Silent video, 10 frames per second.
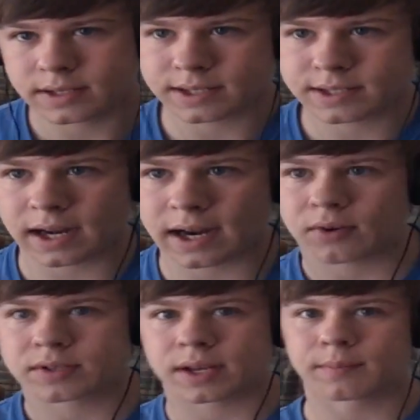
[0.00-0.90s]
the 6 to 8
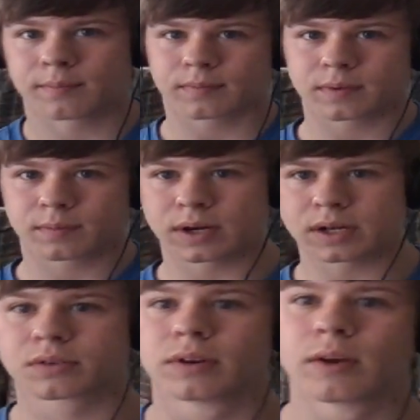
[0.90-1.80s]
hours I can
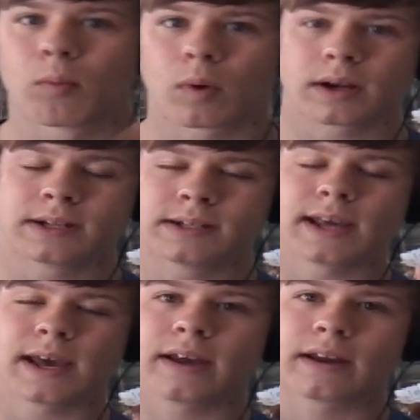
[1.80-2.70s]
breeze through it in one
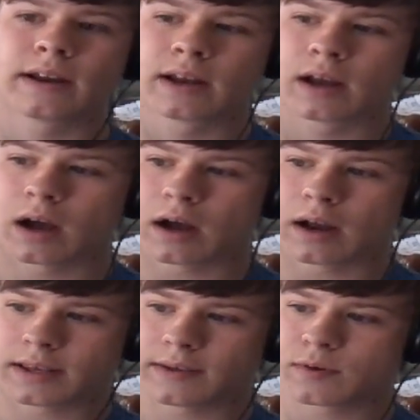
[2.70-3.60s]
day,
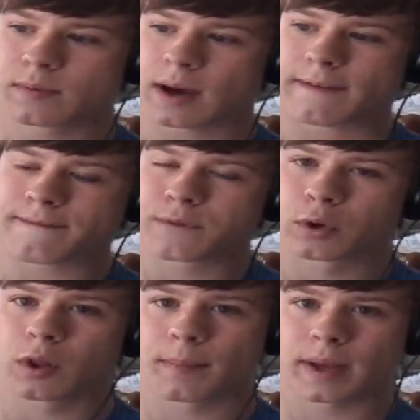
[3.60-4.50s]
give you my
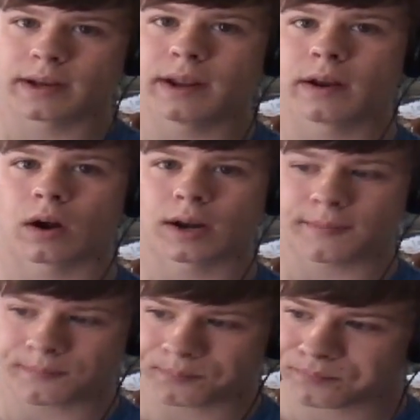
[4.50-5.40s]
full opinion on
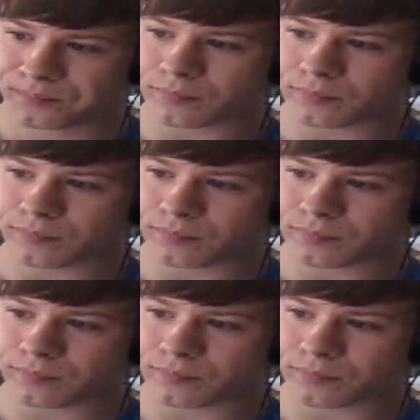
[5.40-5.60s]
it,